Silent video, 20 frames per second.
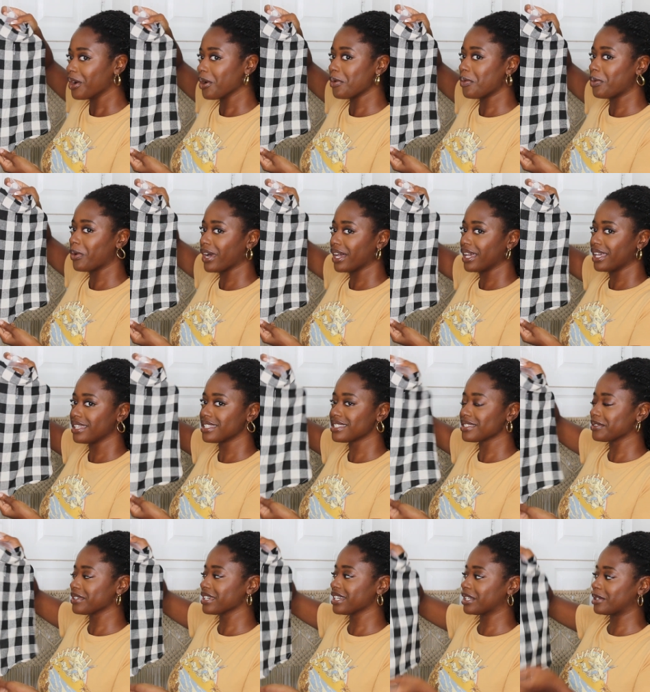What?
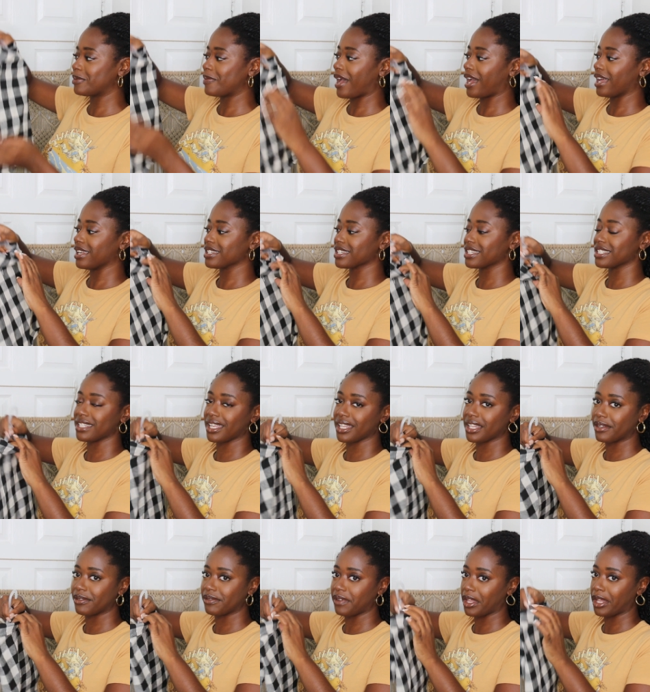We're gonna match because I
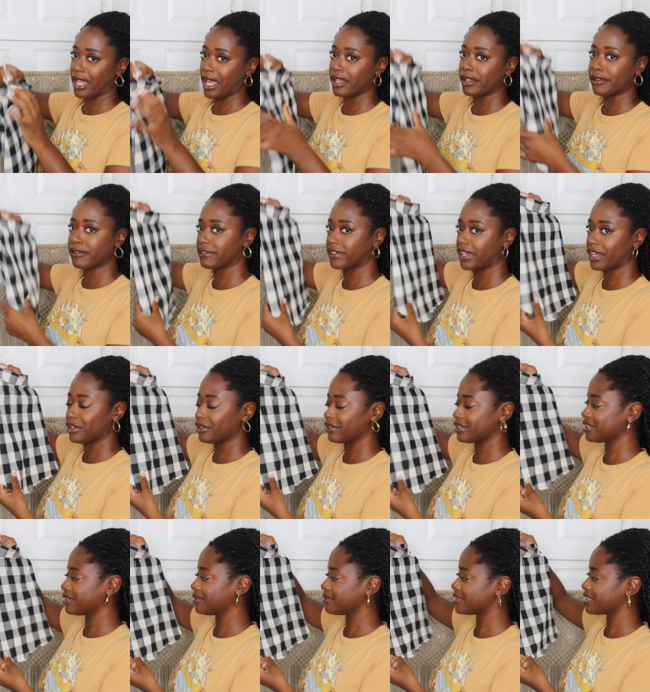love I love flannel
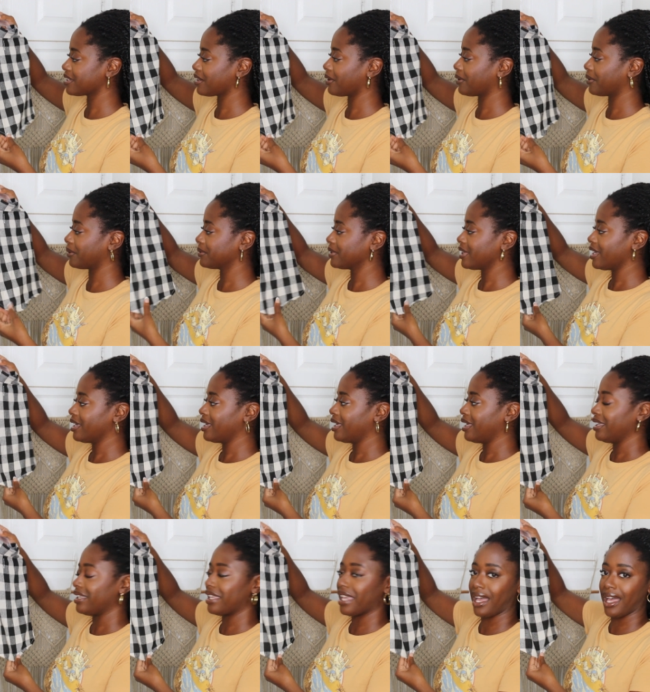too. So
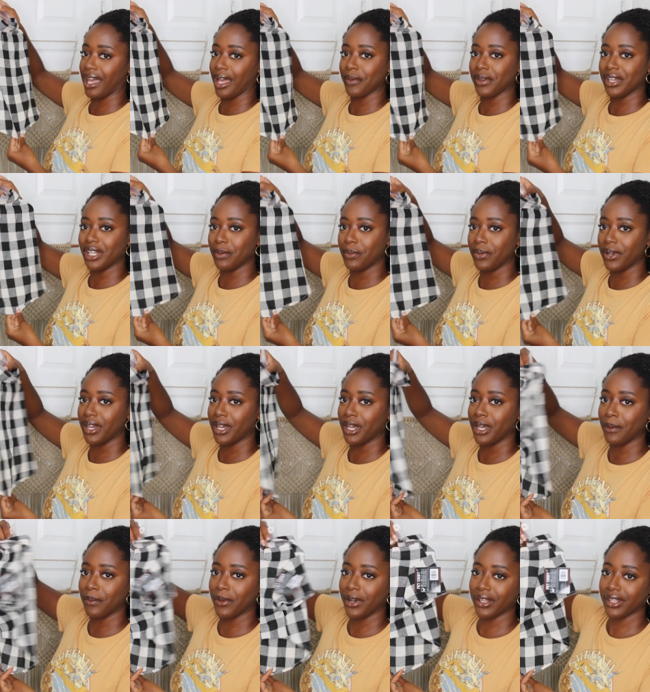yeah, I'm gonna put
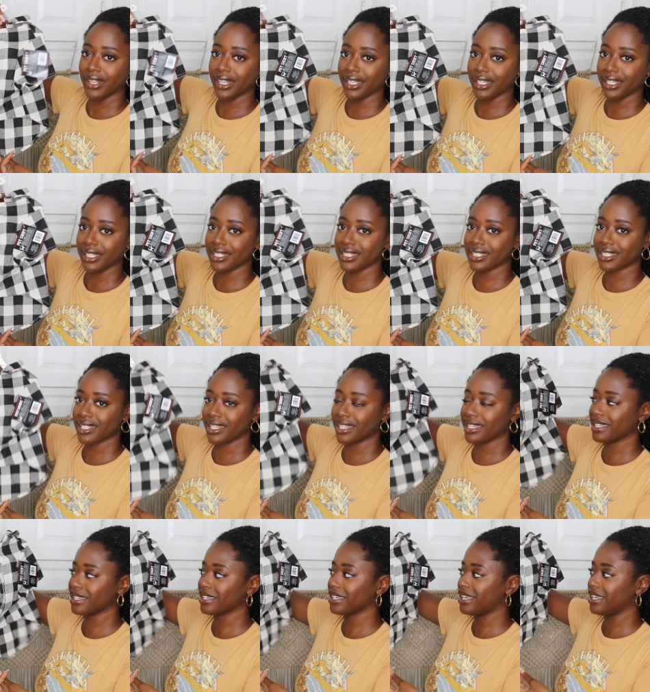him on this
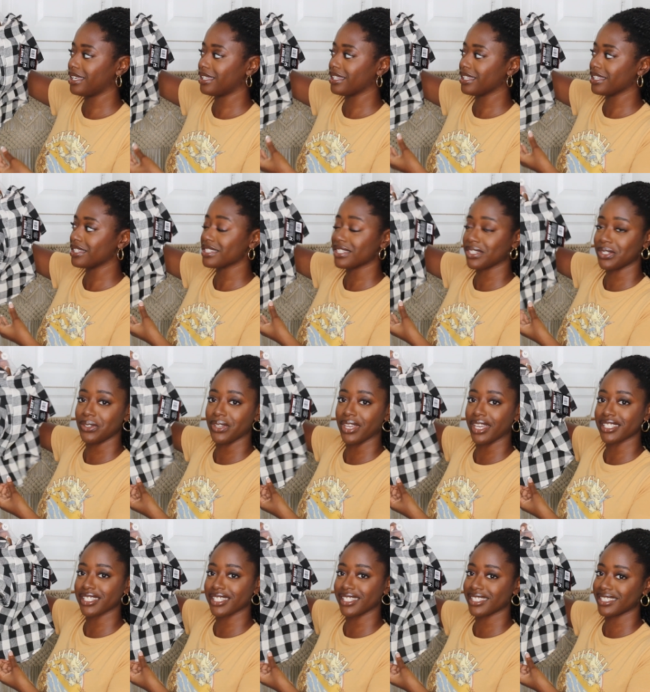and this so you
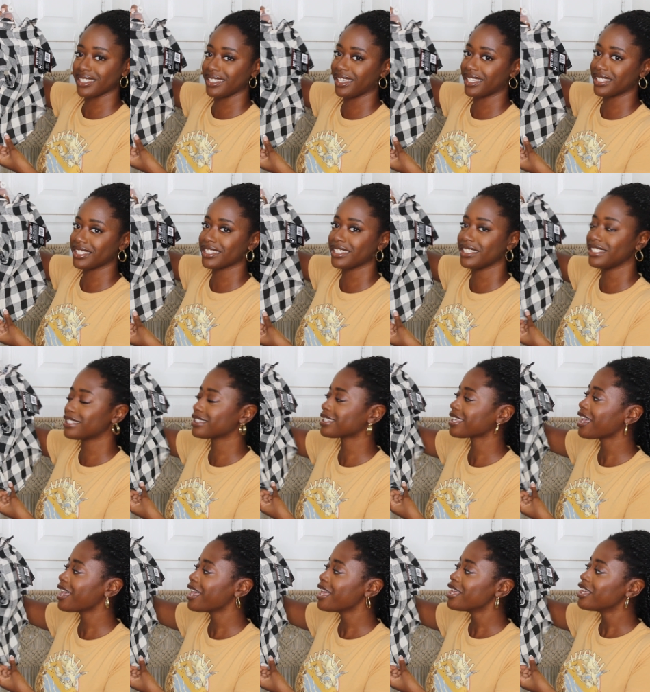guys can see because he's
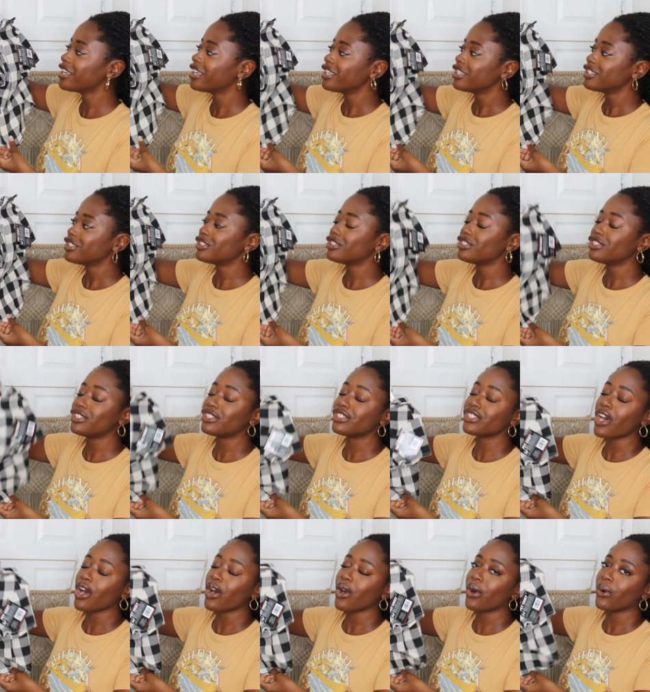
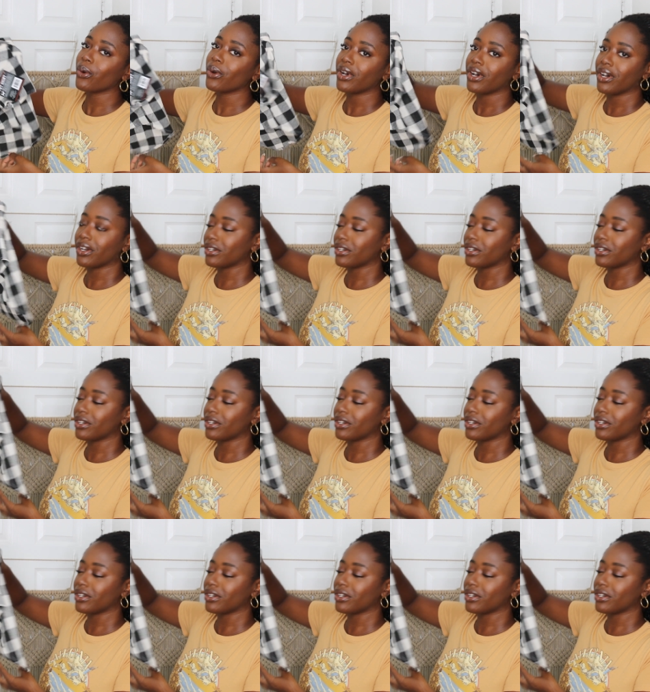so